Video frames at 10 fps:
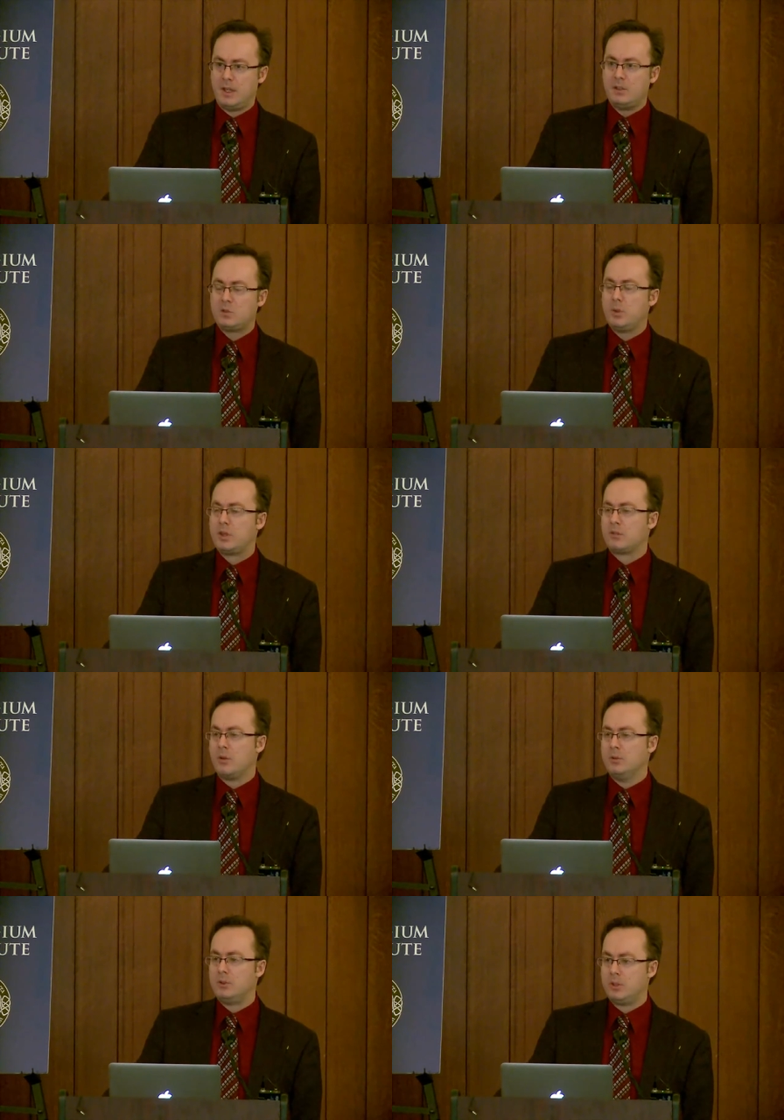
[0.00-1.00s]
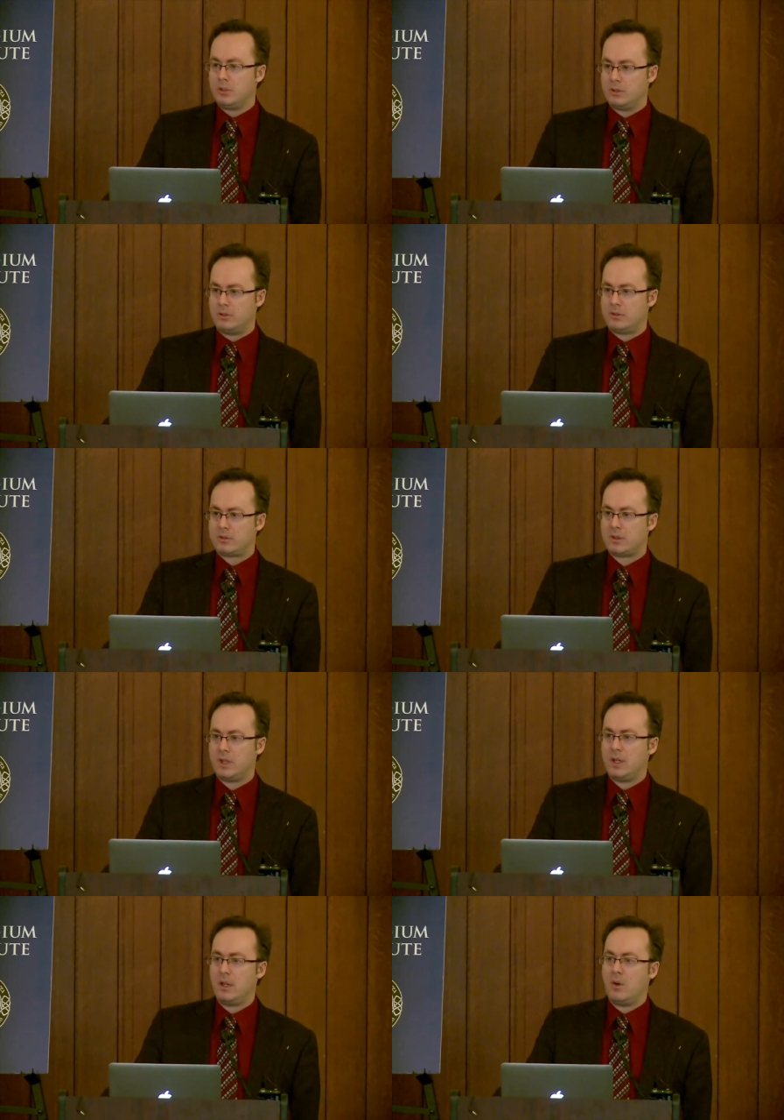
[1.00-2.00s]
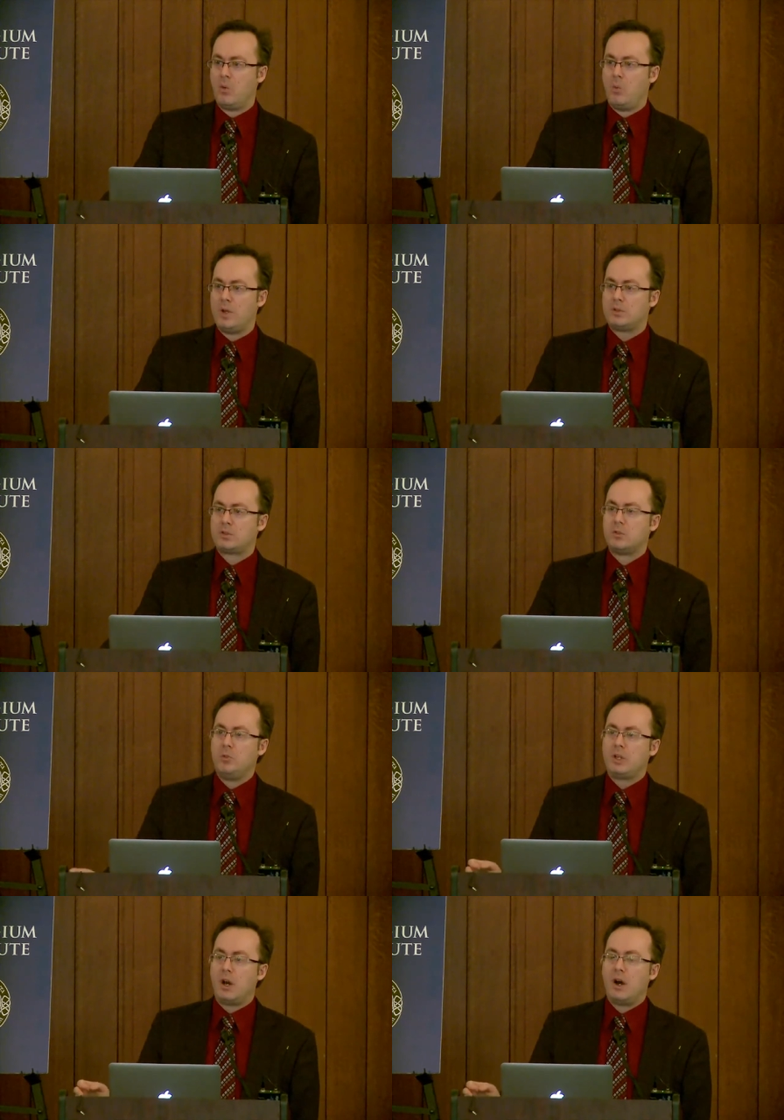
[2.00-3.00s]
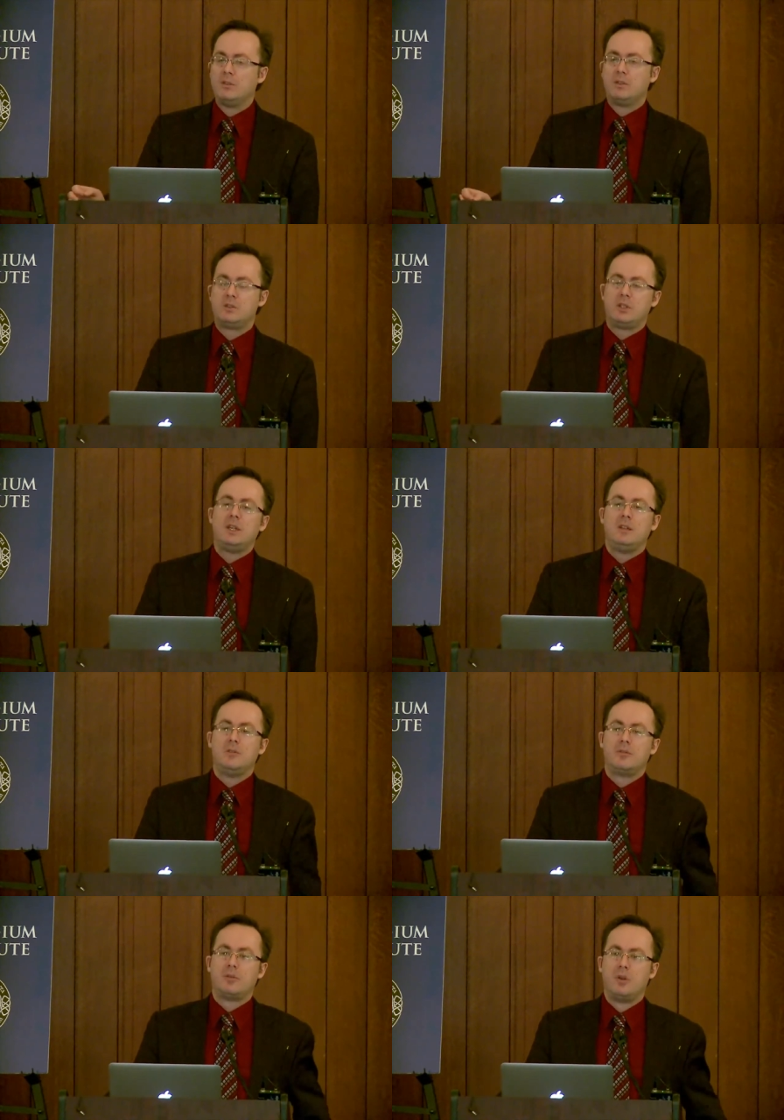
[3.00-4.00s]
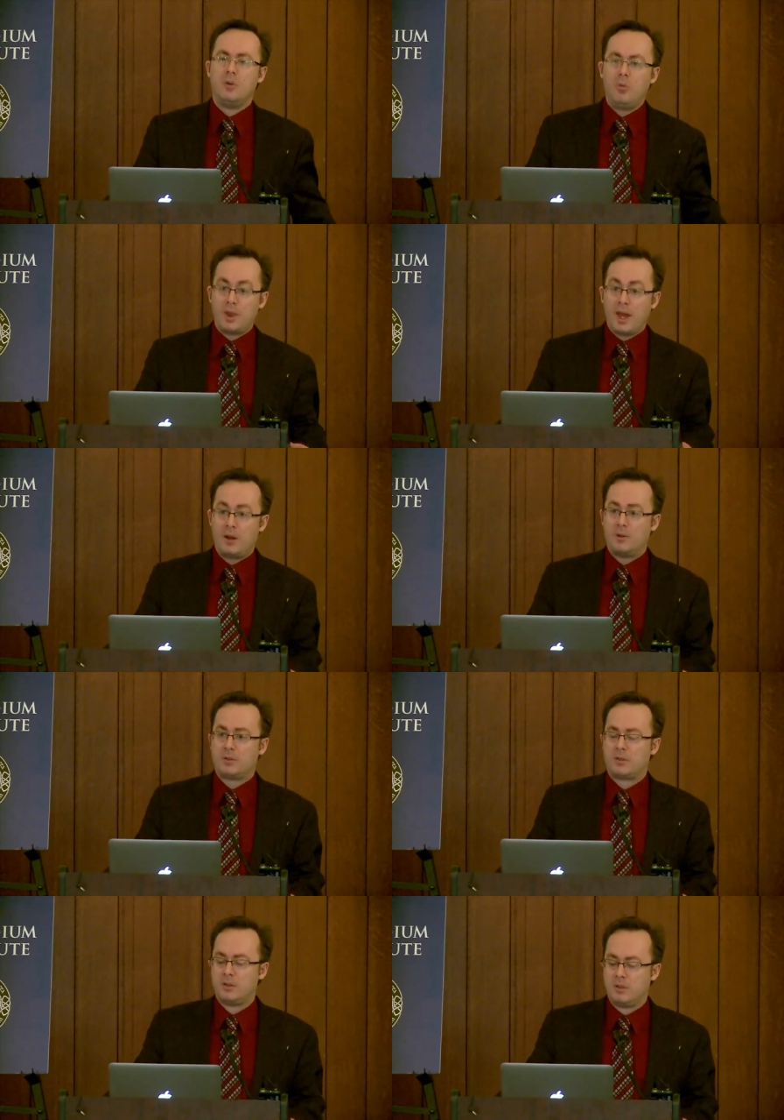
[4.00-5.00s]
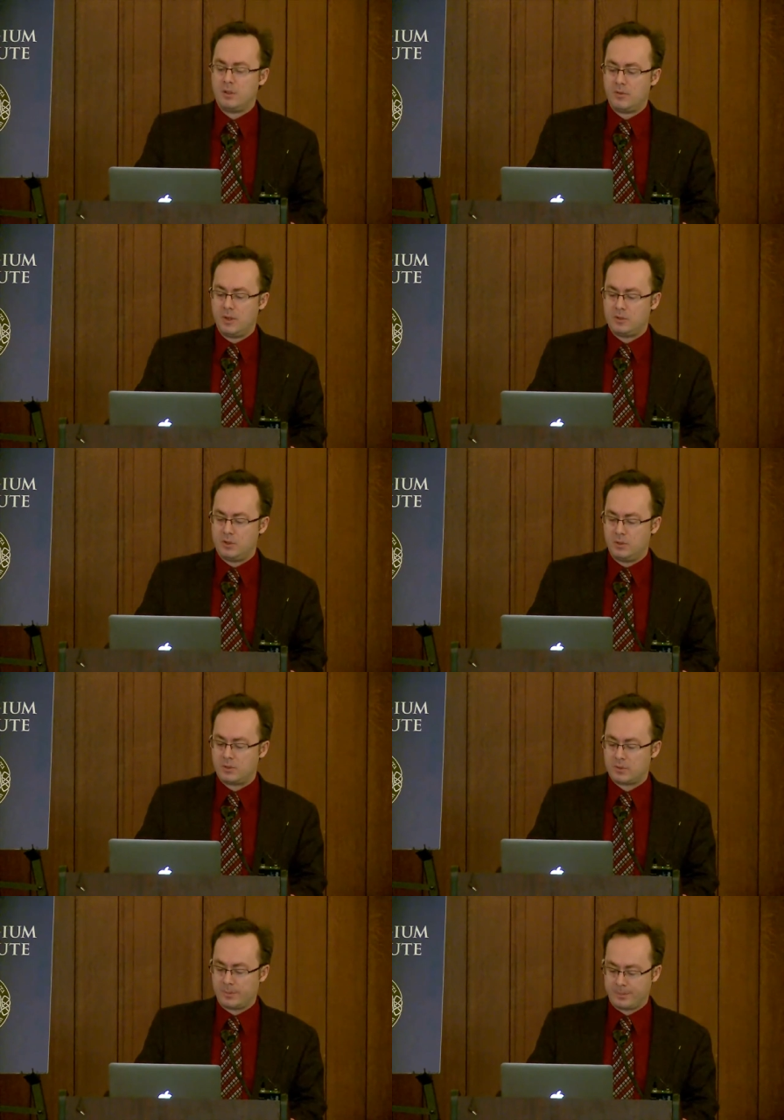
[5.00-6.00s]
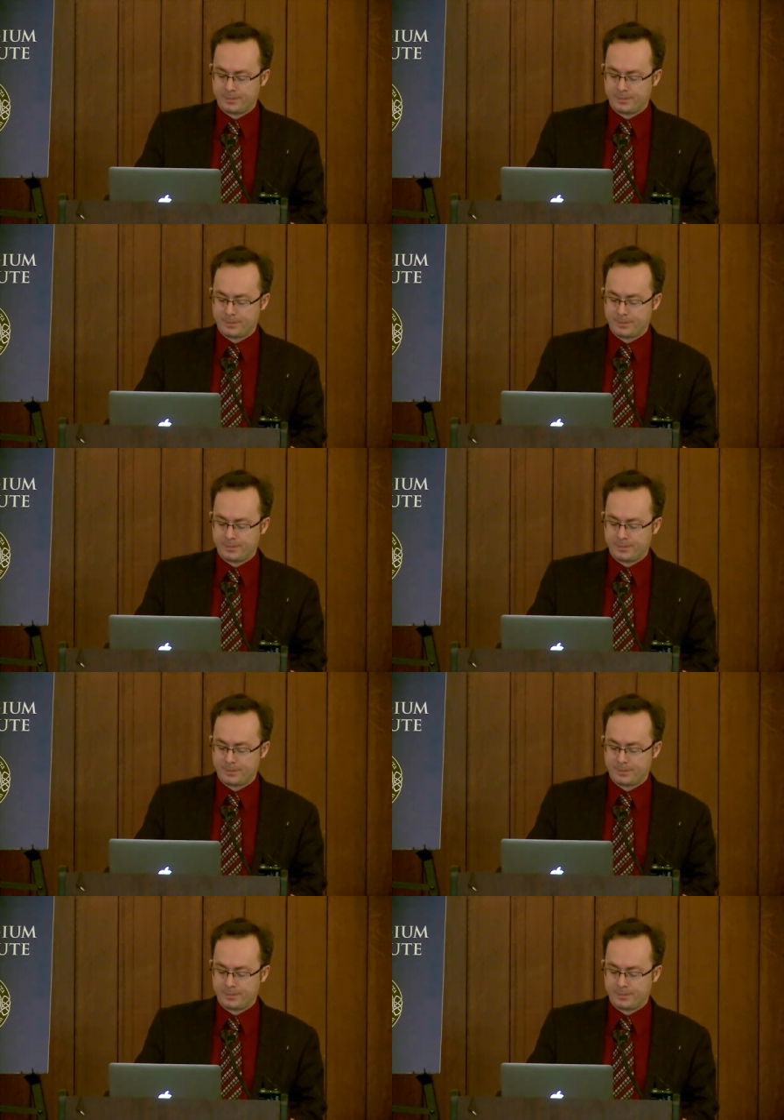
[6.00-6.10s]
each with their own goods, which we can't achieve without the virtues.